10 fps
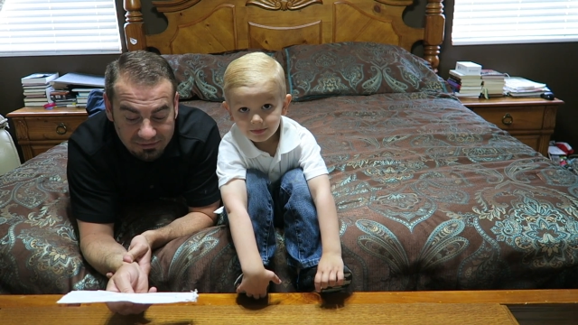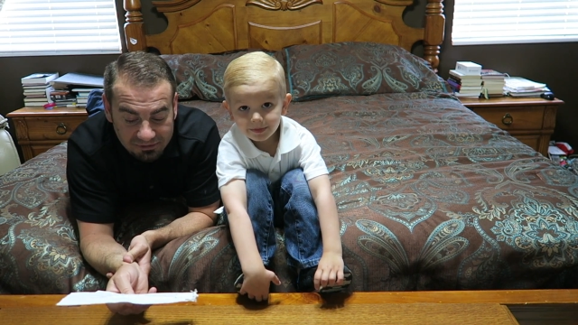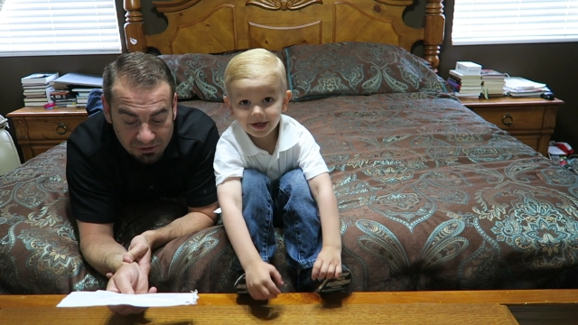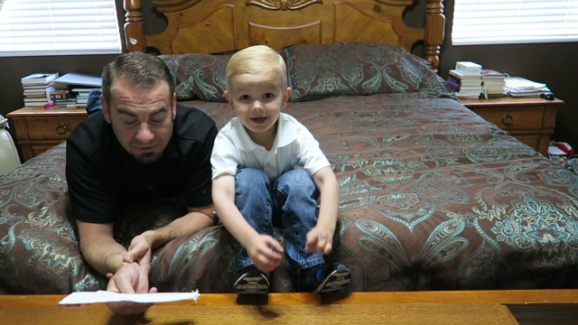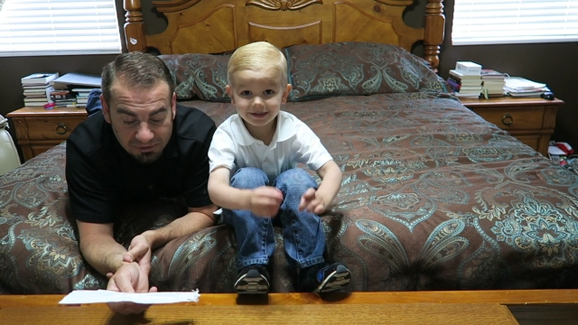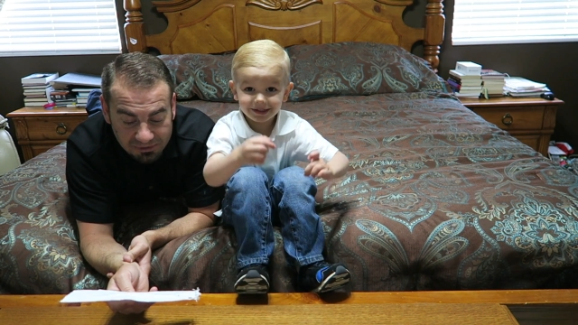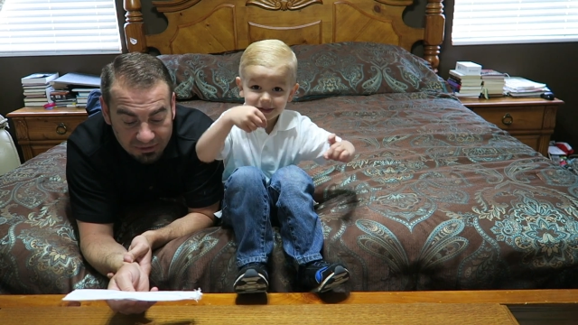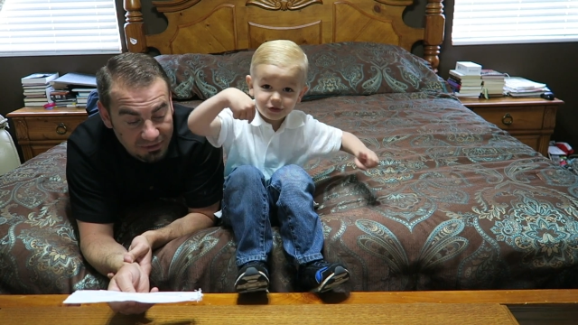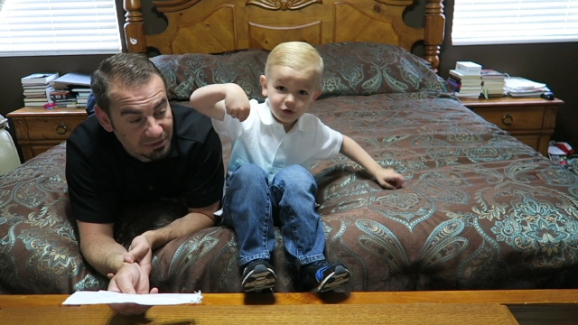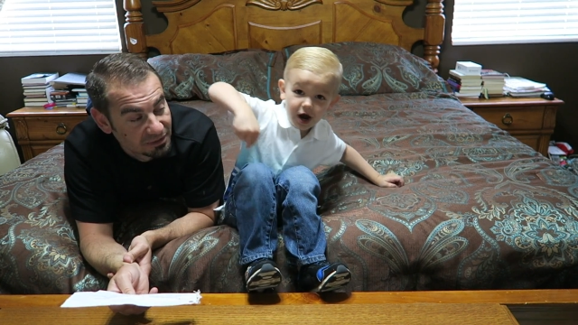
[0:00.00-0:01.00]
Speaker 1: Because cool.
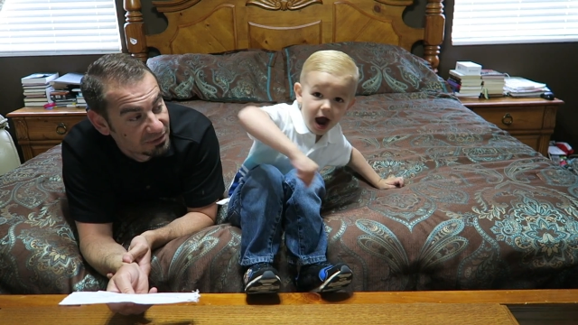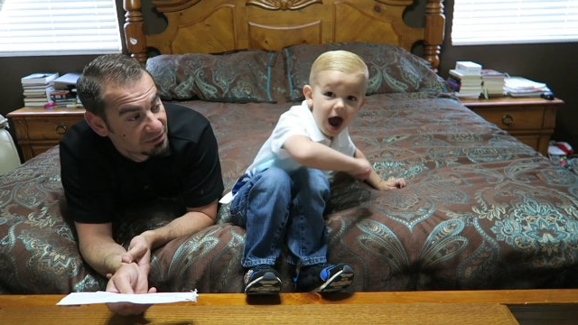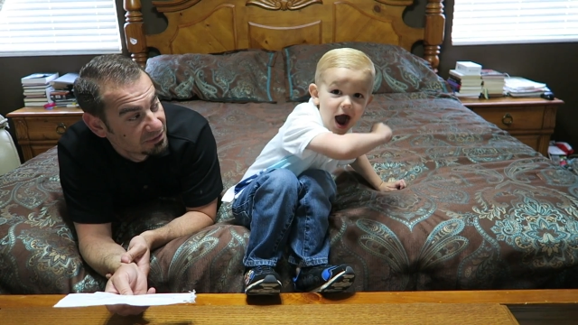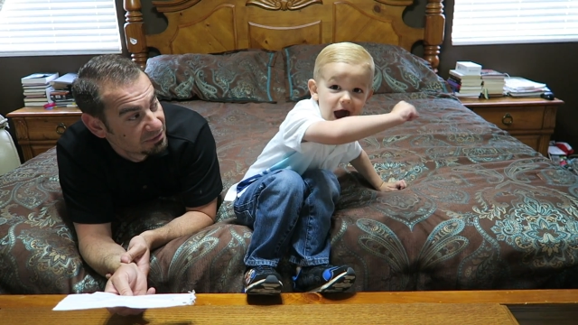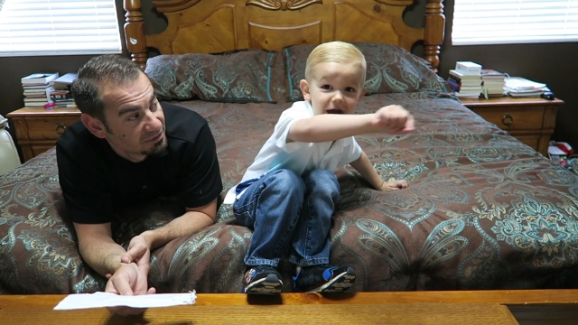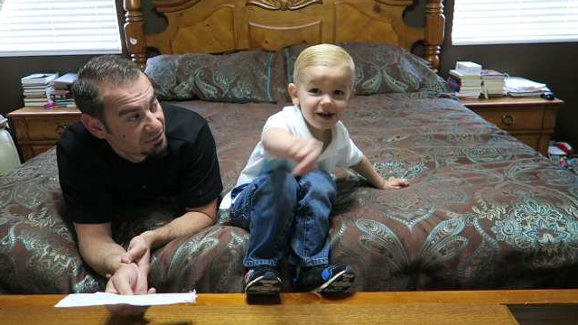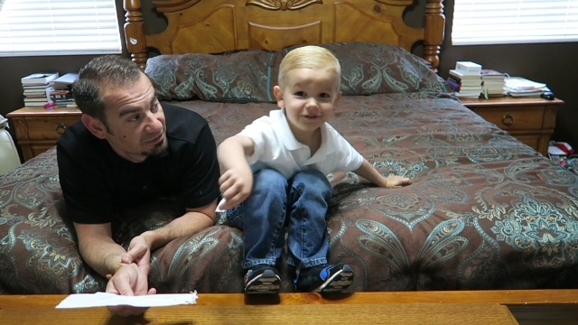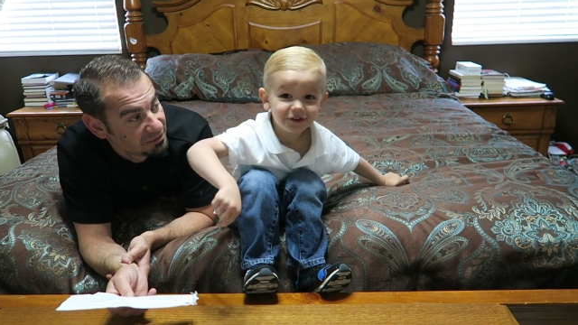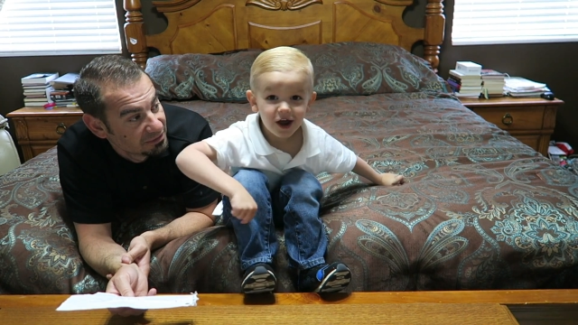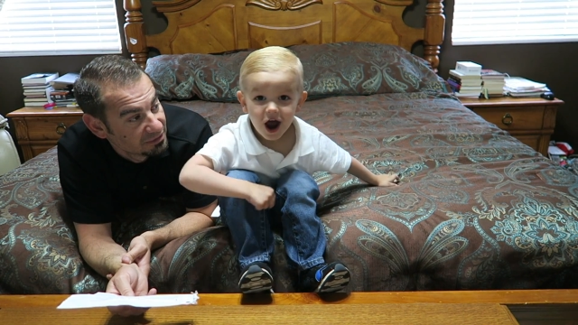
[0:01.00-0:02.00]
He
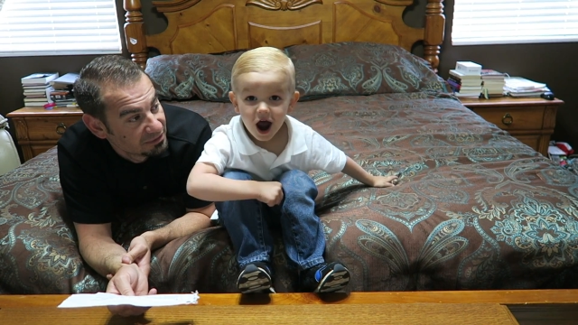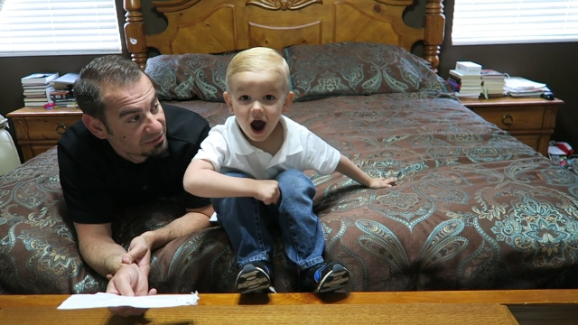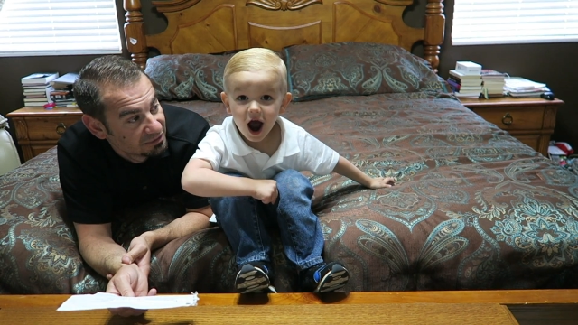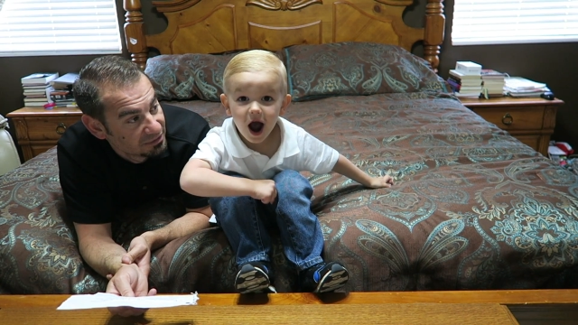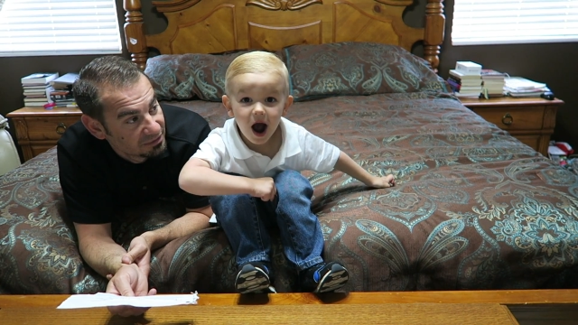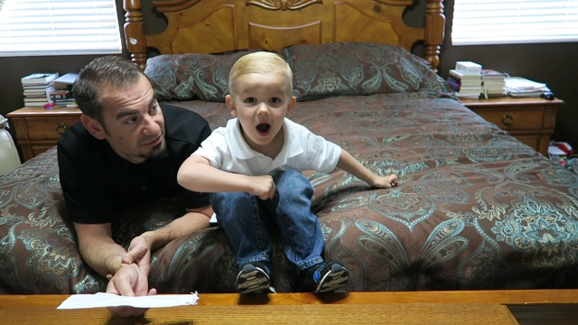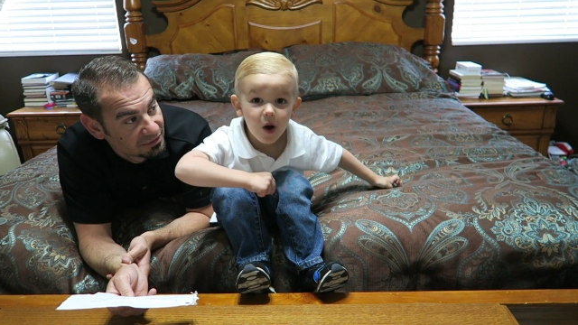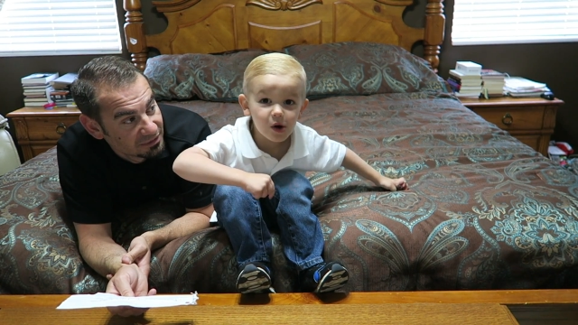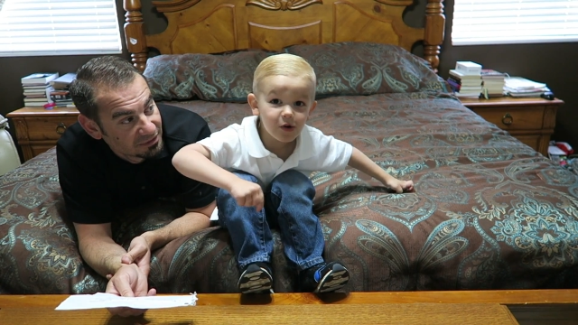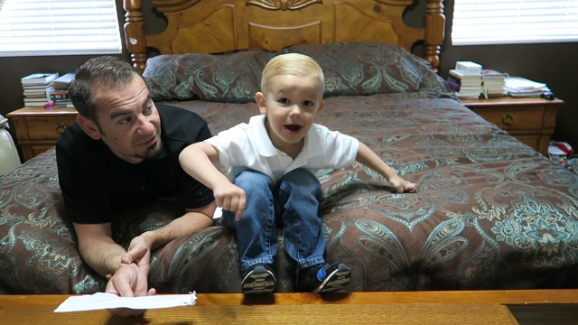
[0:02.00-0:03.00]
drives
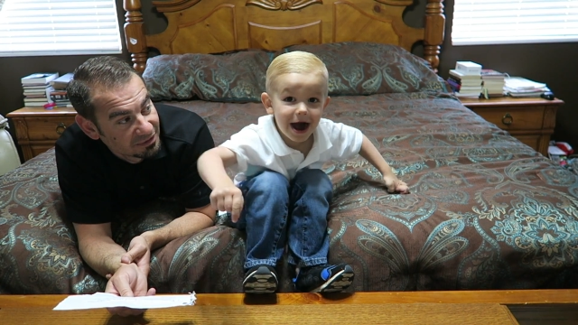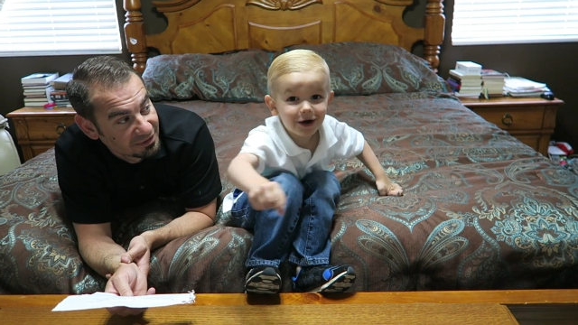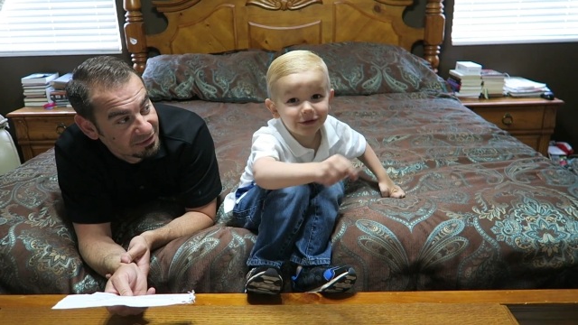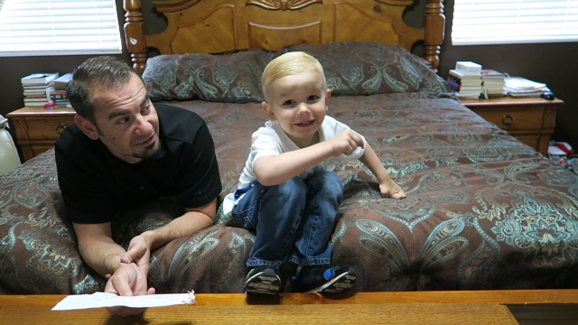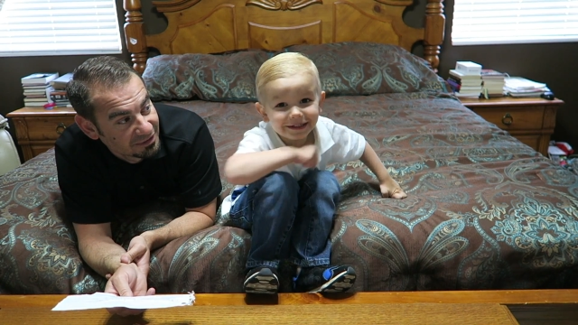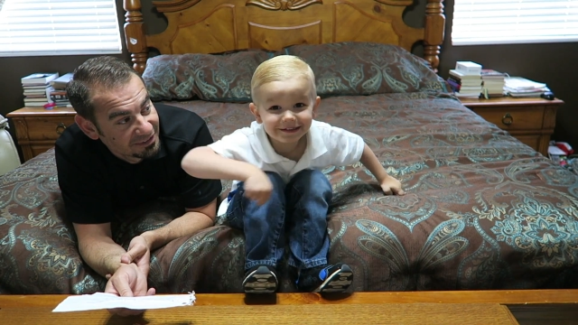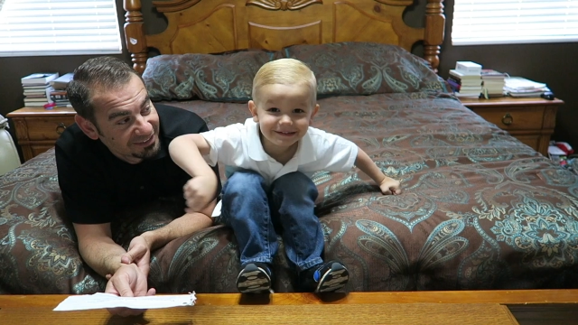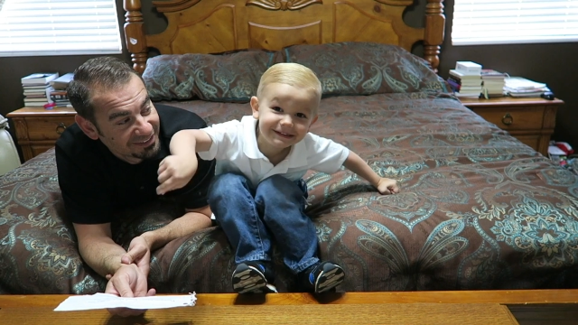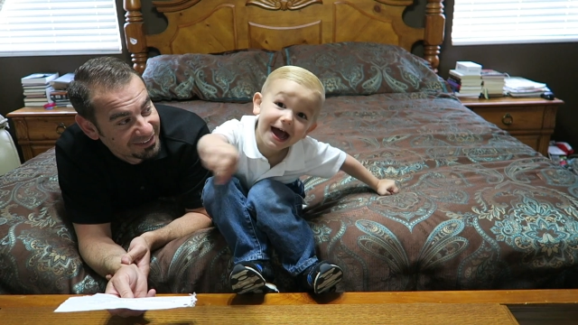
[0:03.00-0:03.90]
all around his